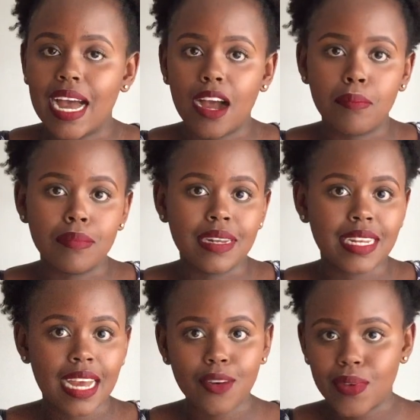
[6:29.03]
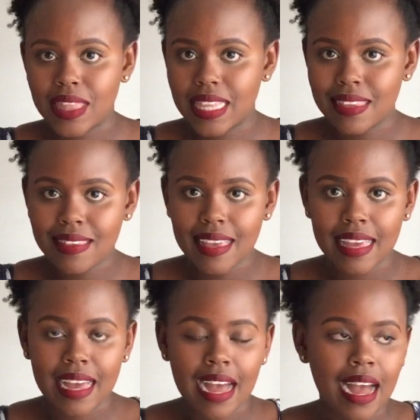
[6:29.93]
I'm done with this
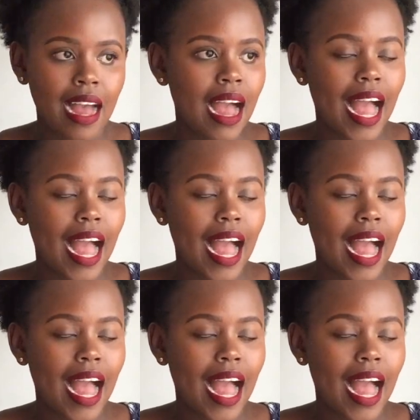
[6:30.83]
hair.